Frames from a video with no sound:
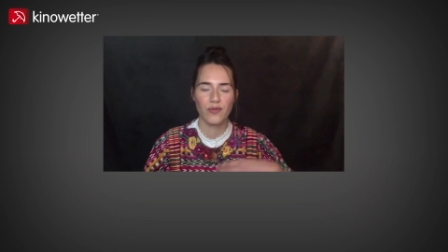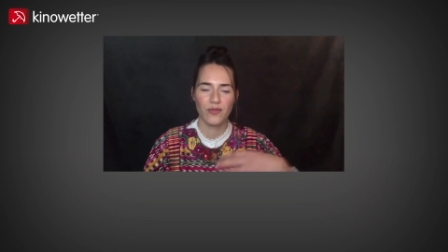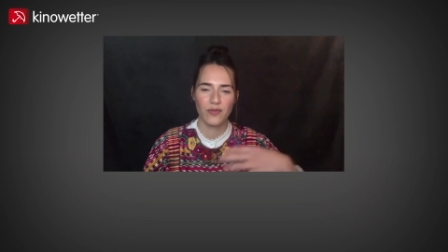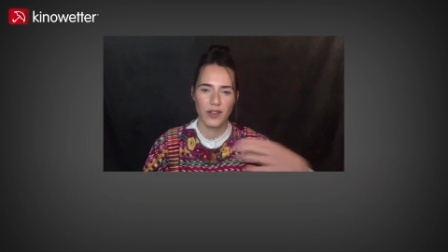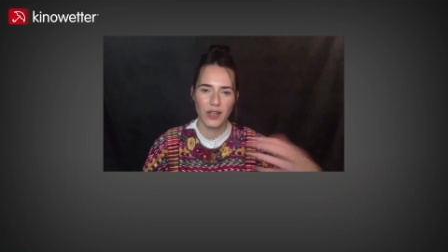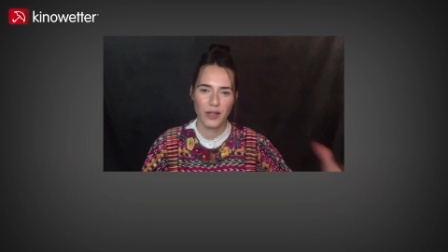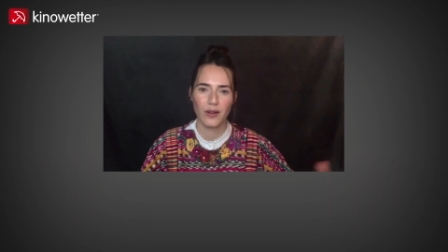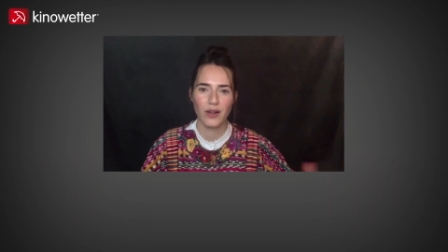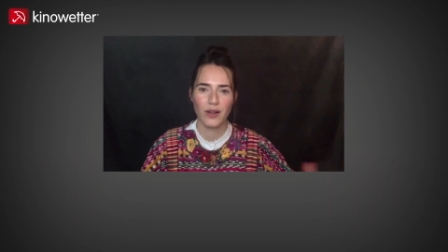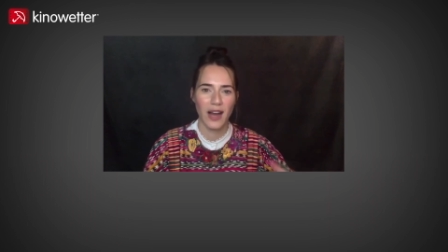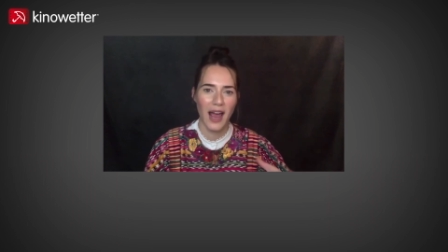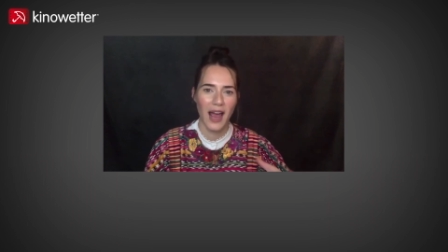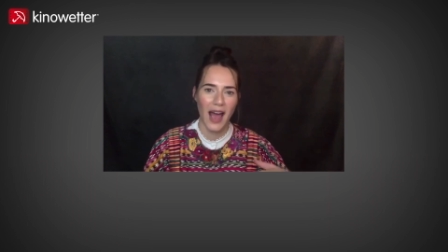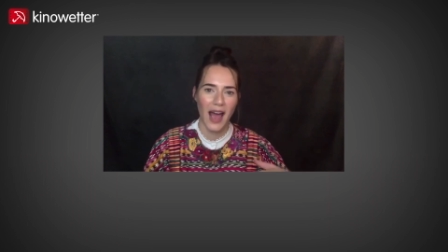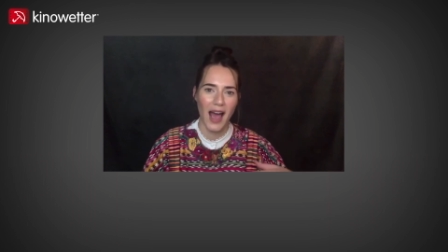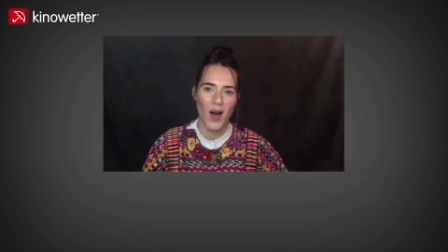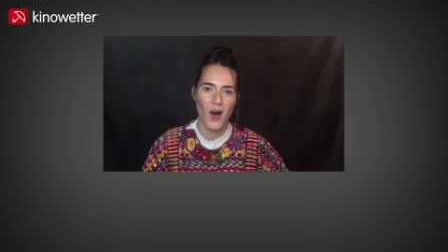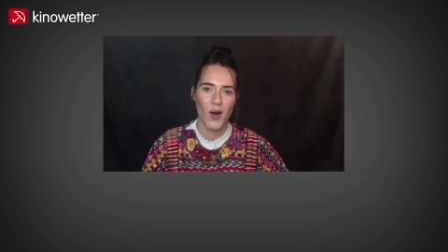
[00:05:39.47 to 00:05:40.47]
figure out
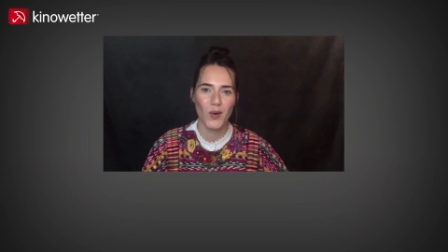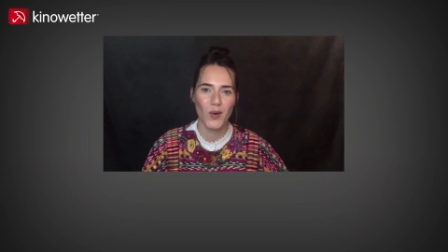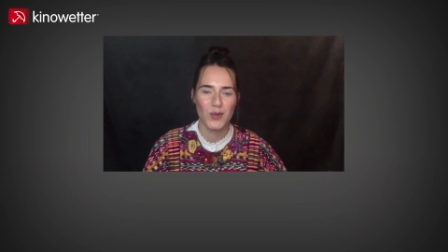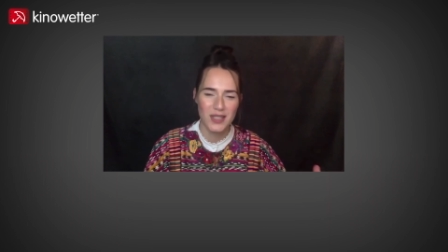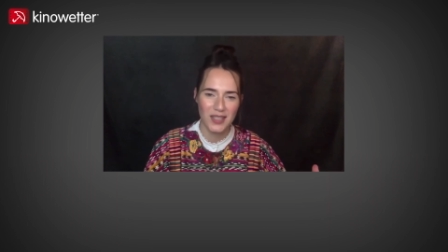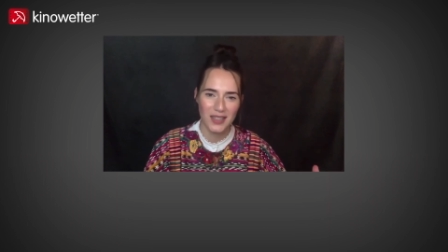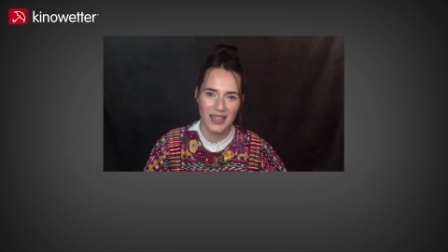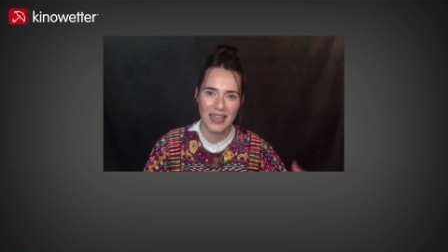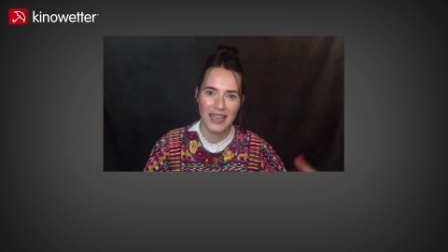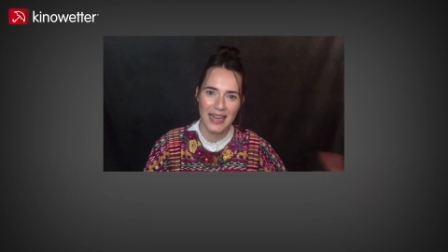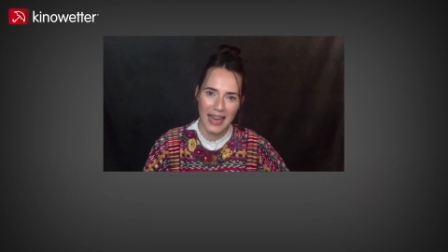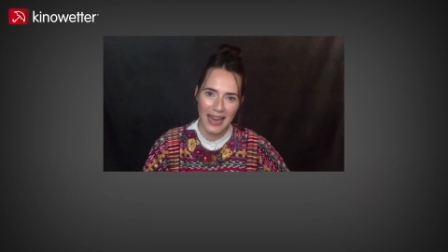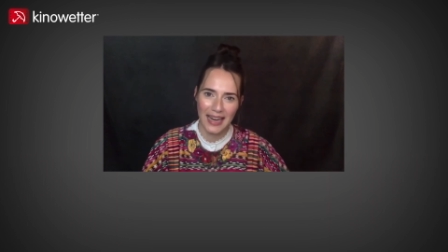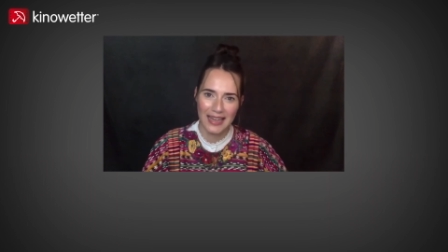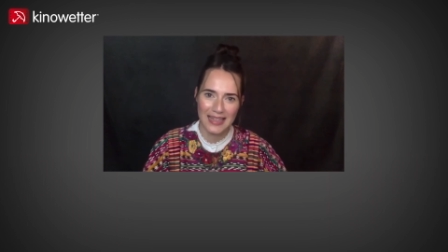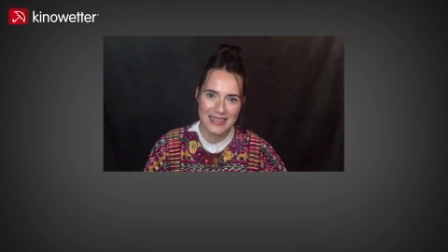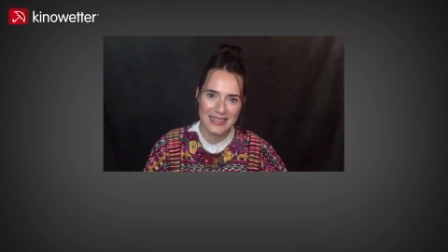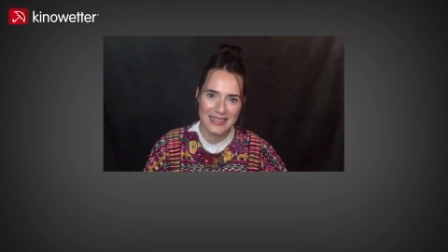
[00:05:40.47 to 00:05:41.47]
how to
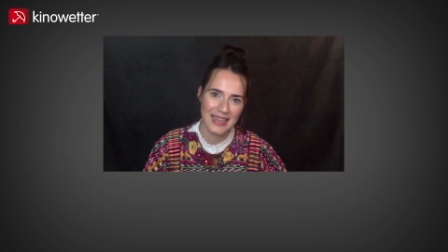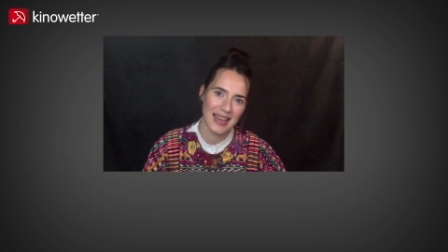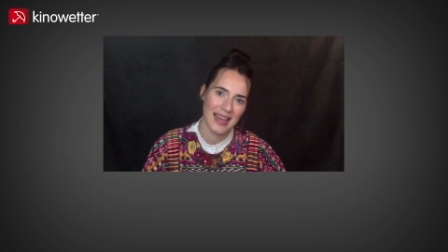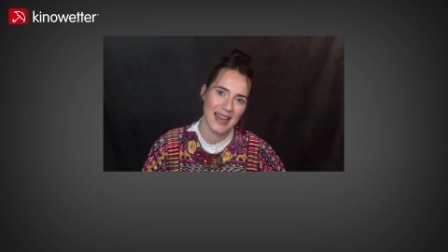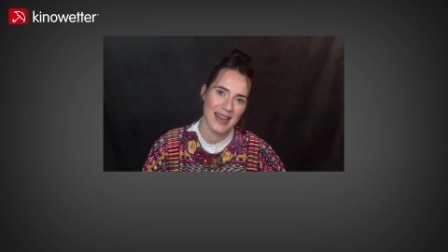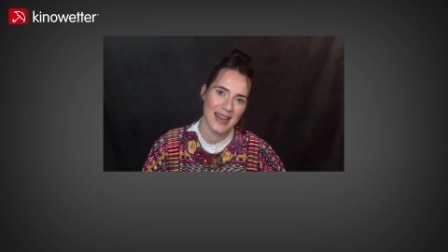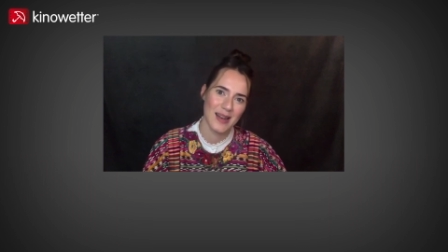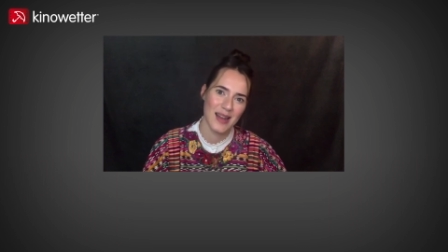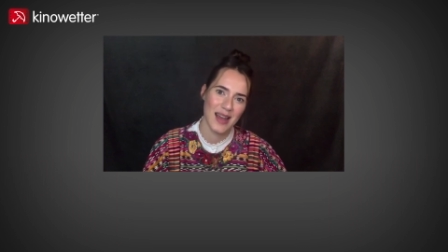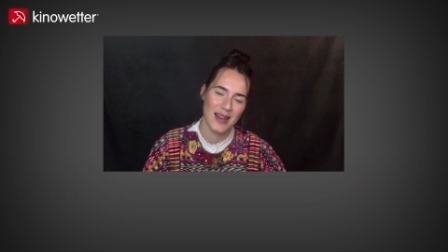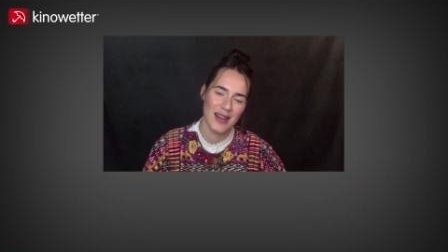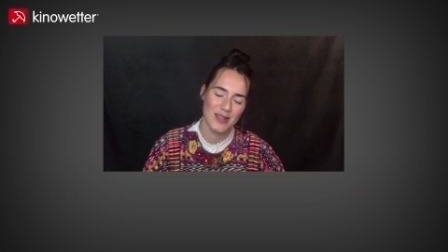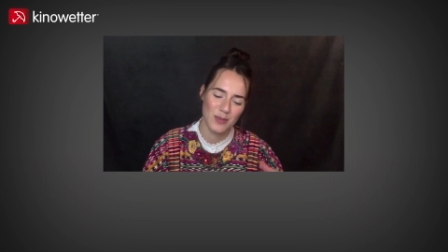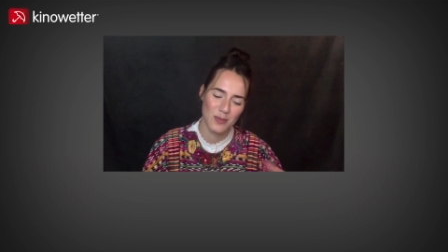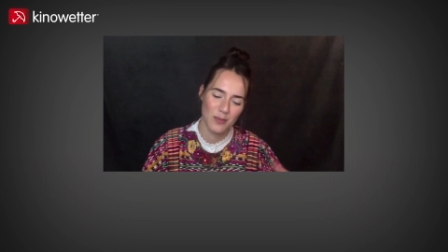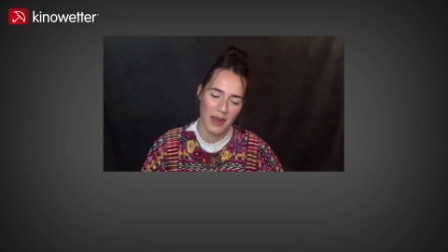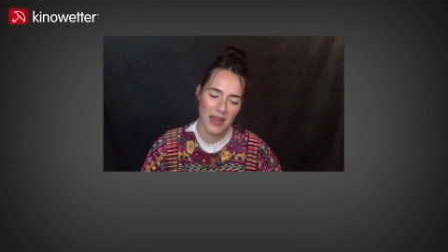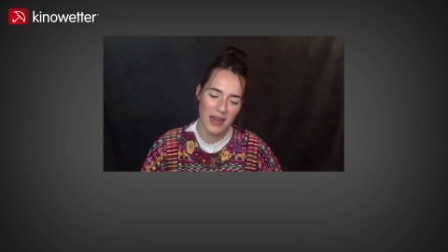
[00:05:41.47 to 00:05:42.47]
connect and and
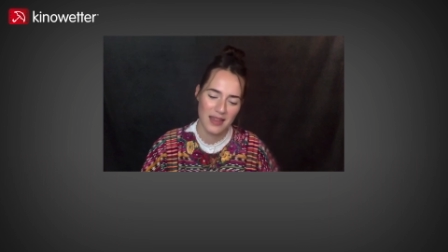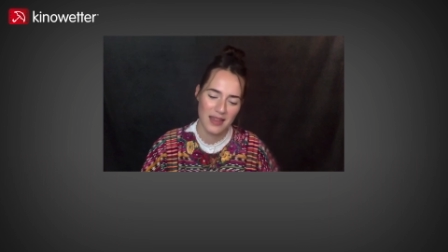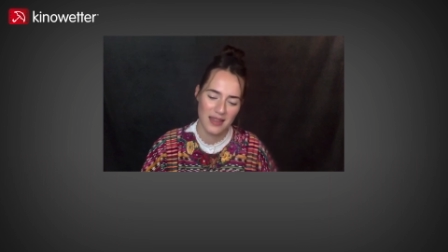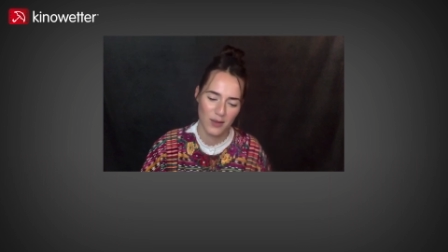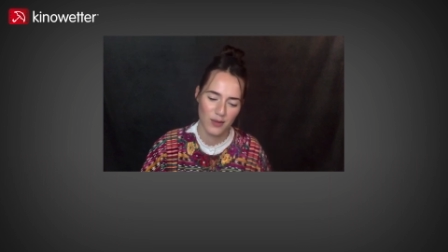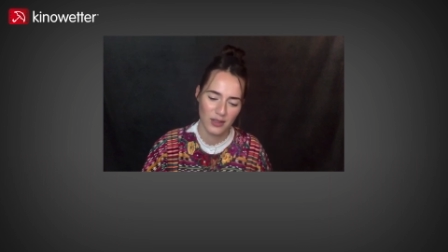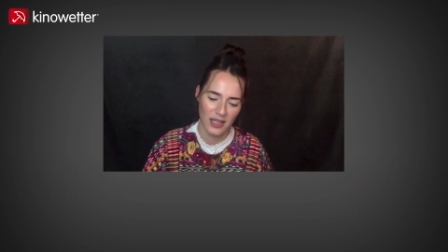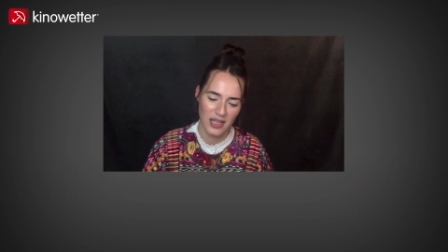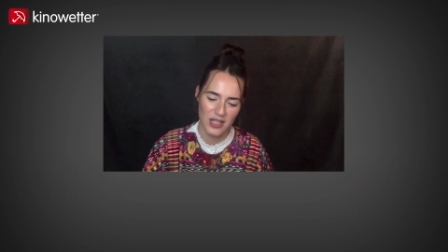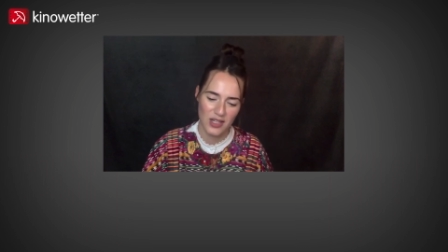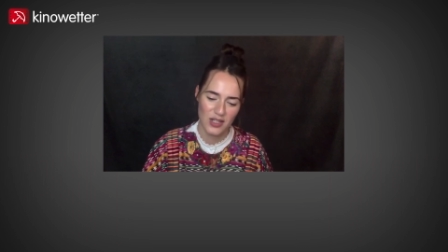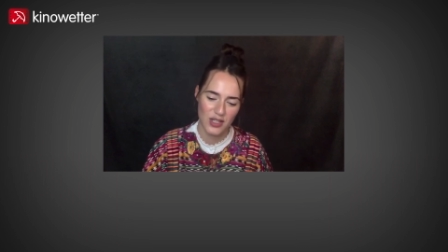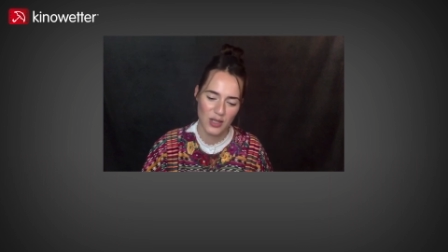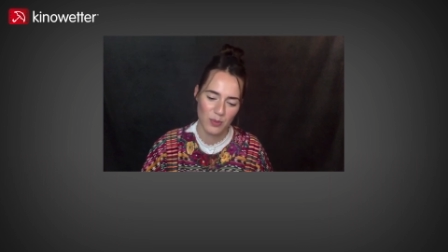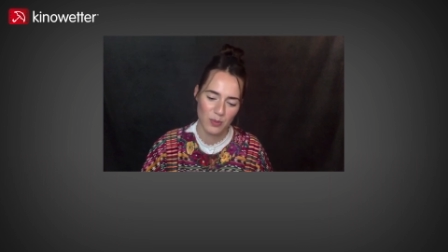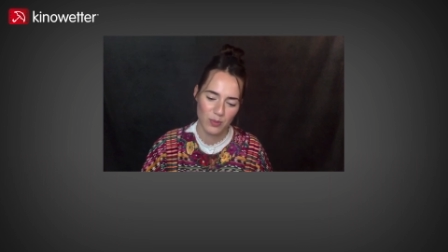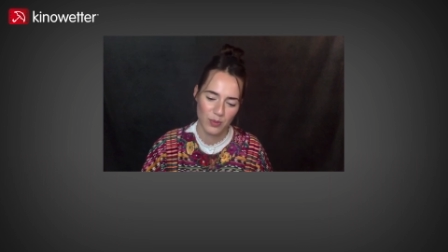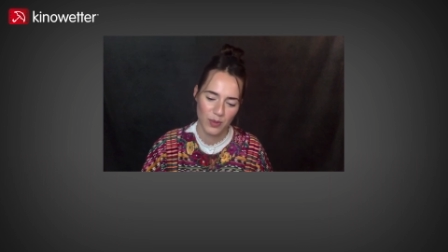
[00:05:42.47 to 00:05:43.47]
to make that
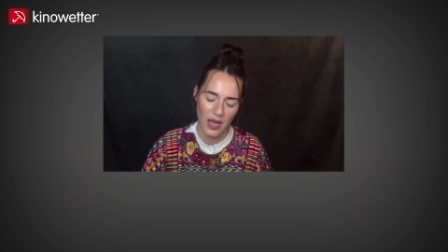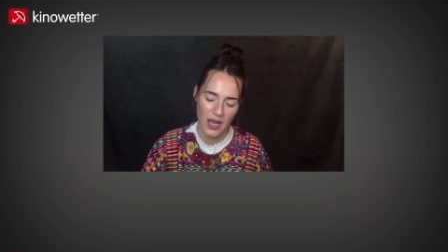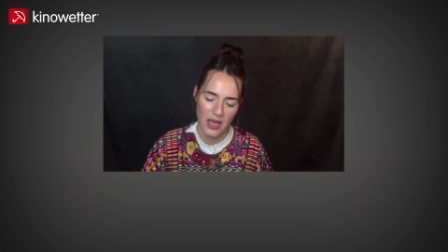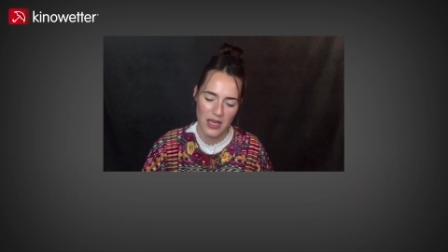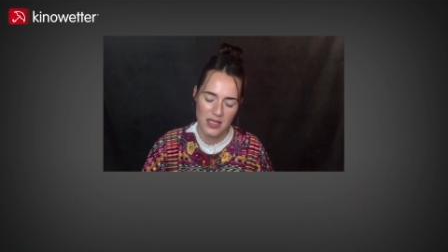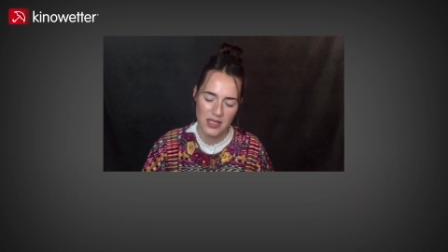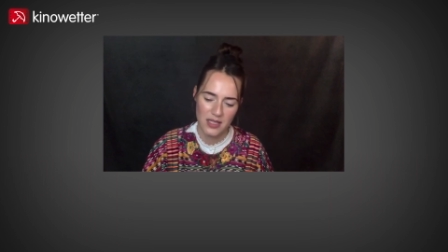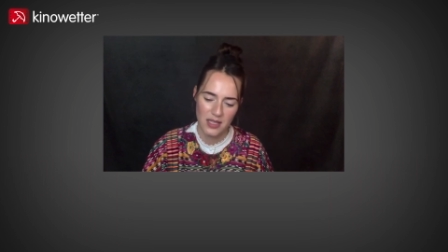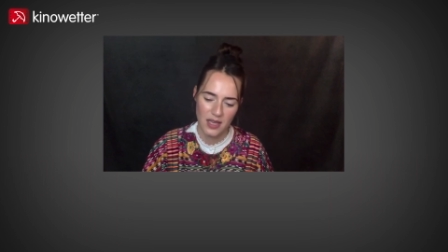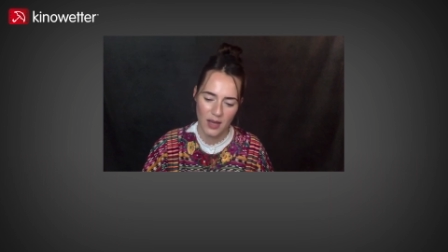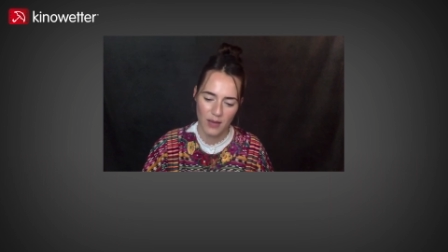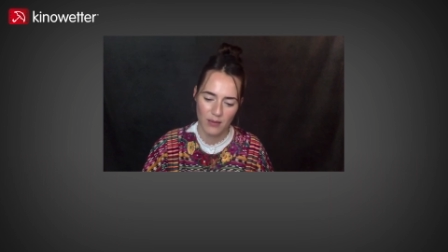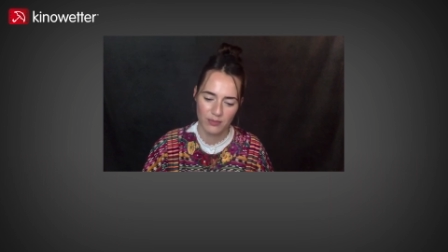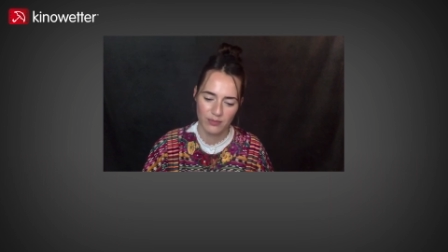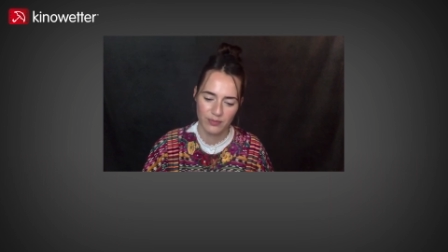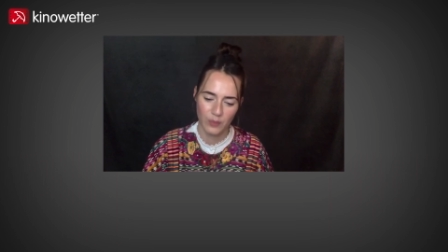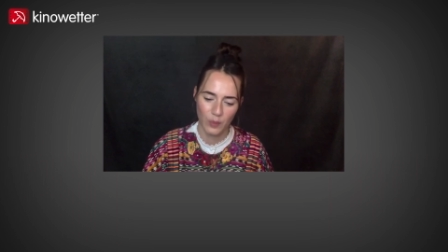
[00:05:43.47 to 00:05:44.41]
relationship as um,